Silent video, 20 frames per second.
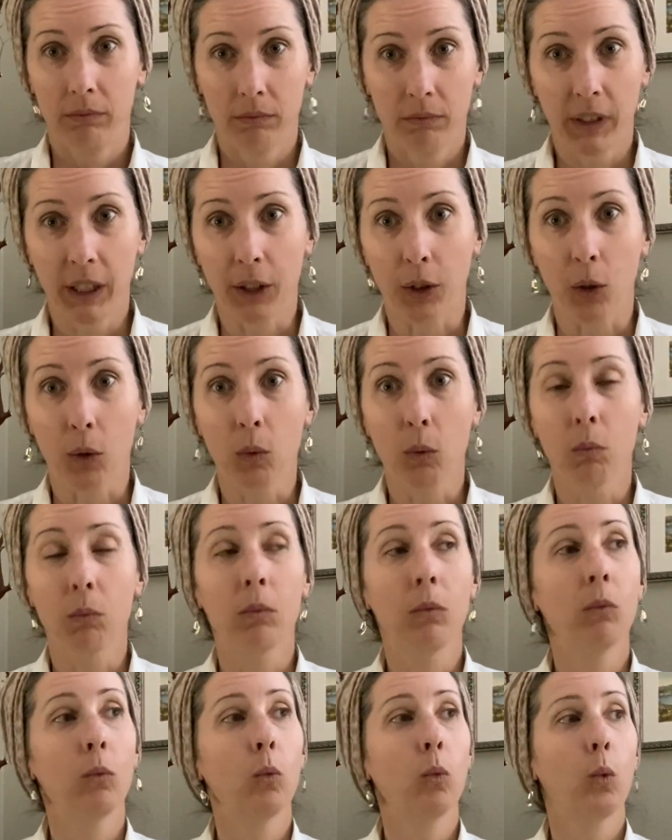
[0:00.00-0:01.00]
you know,
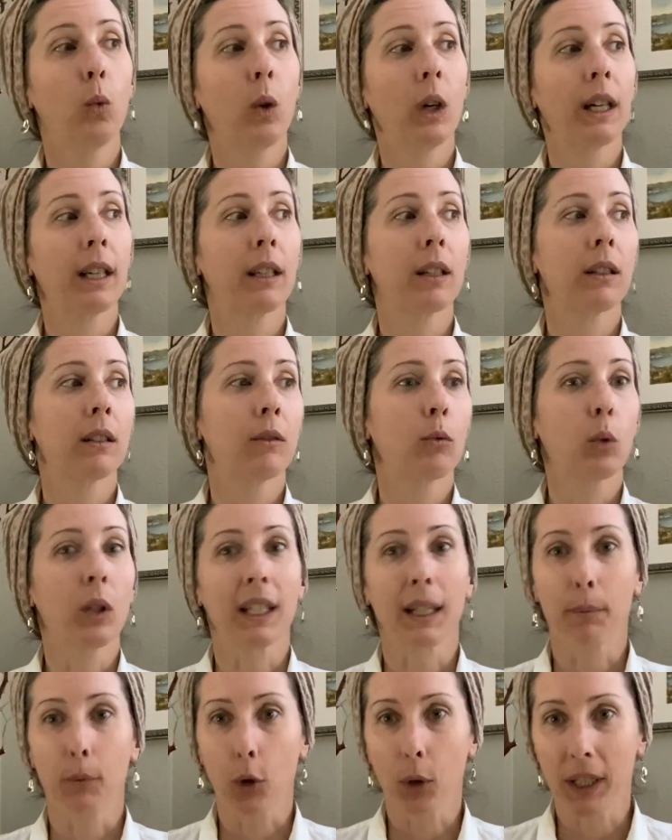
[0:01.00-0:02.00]
what
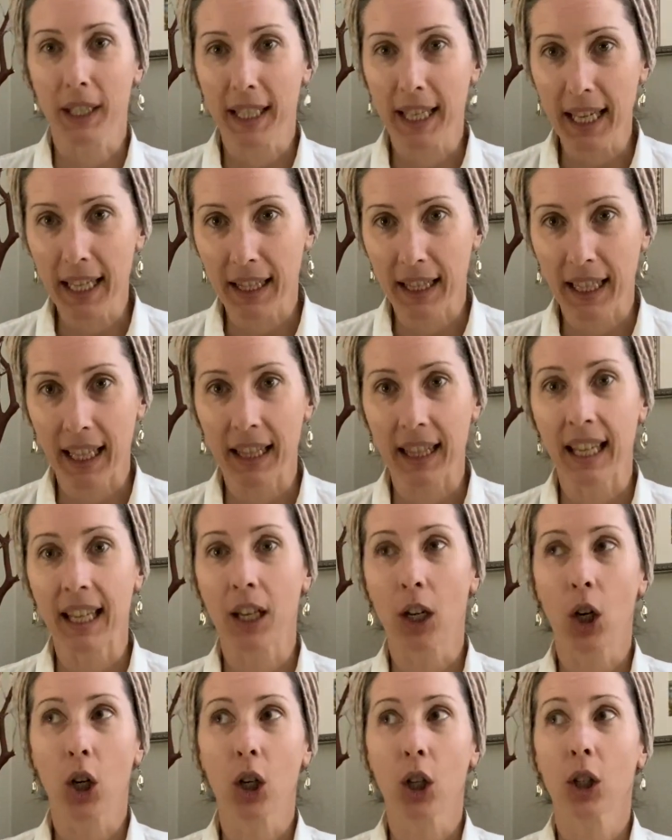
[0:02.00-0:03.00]
what I'm going to get. That
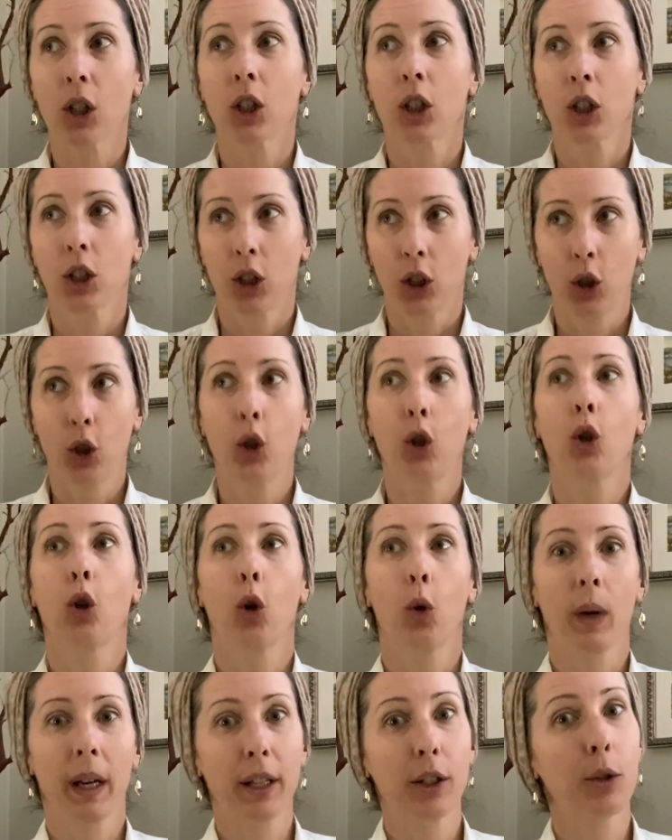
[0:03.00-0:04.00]
they are
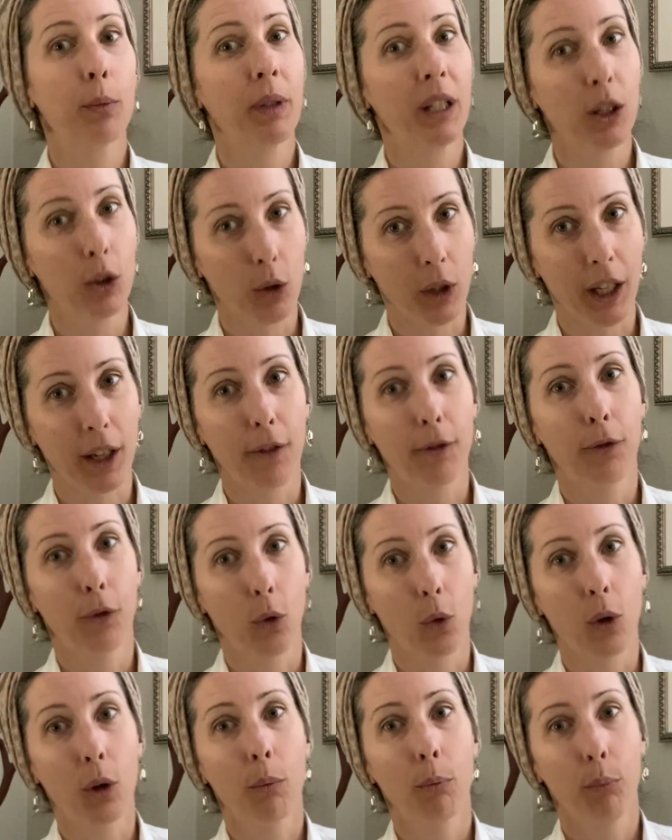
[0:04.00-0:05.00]
going to be looking
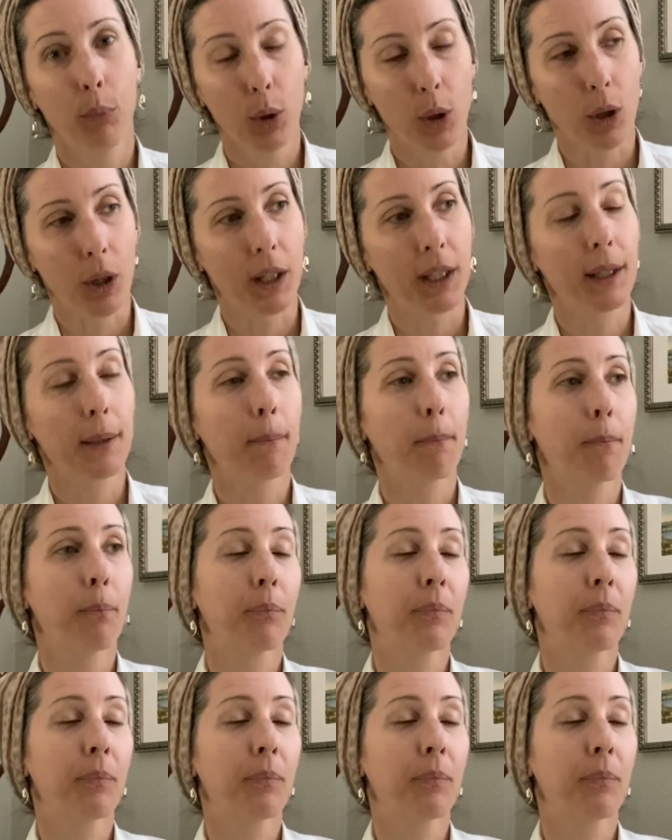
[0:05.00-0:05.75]
for books.